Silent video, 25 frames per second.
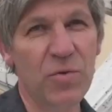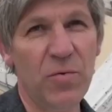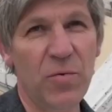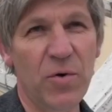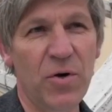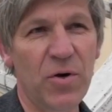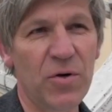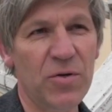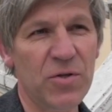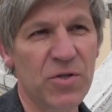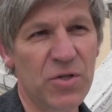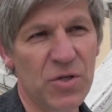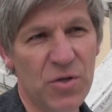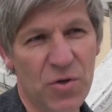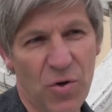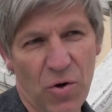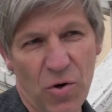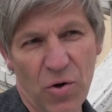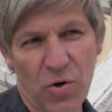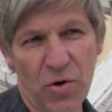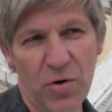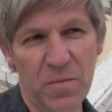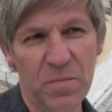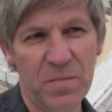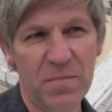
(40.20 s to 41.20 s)
the word
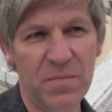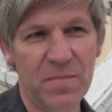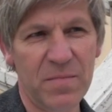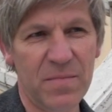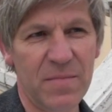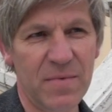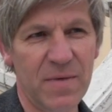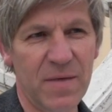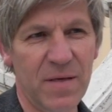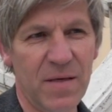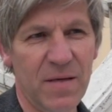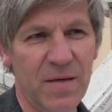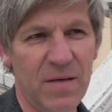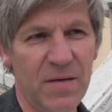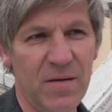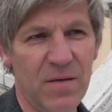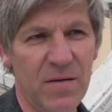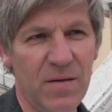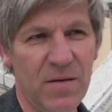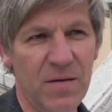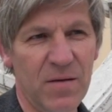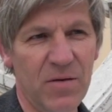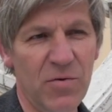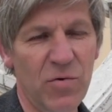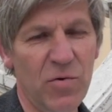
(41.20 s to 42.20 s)
SCORM
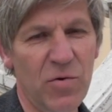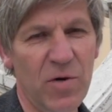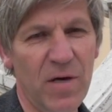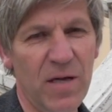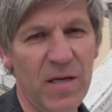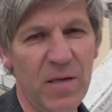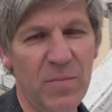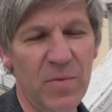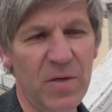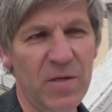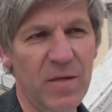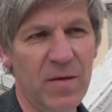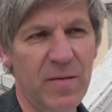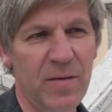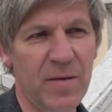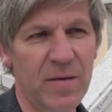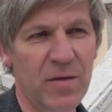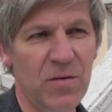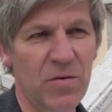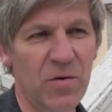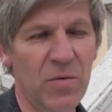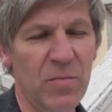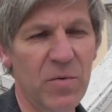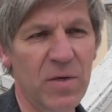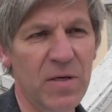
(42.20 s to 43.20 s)
and knew a little bit of
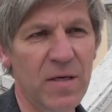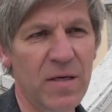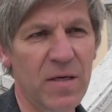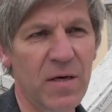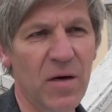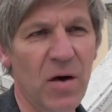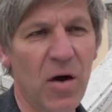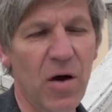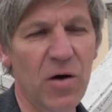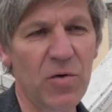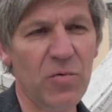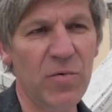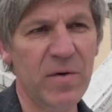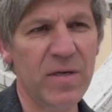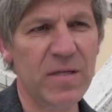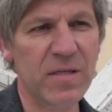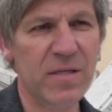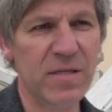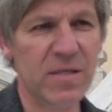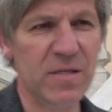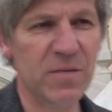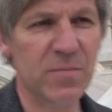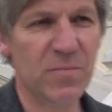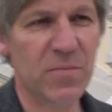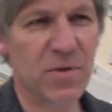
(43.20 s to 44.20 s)
a common
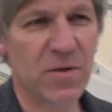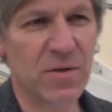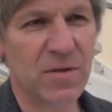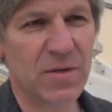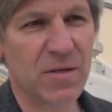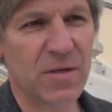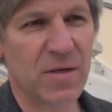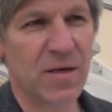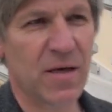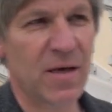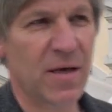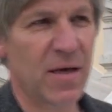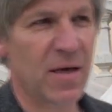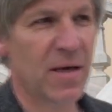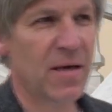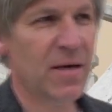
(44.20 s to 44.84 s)
cartridge, but